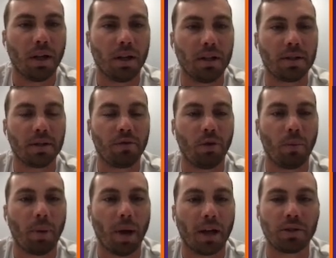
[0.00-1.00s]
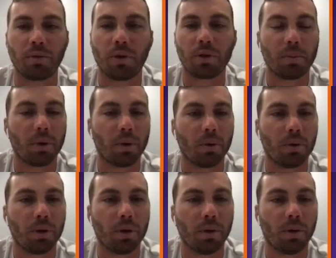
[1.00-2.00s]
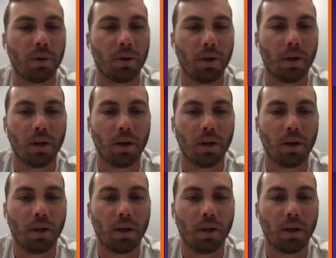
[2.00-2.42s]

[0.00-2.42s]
he's in full pass rush mode, you know?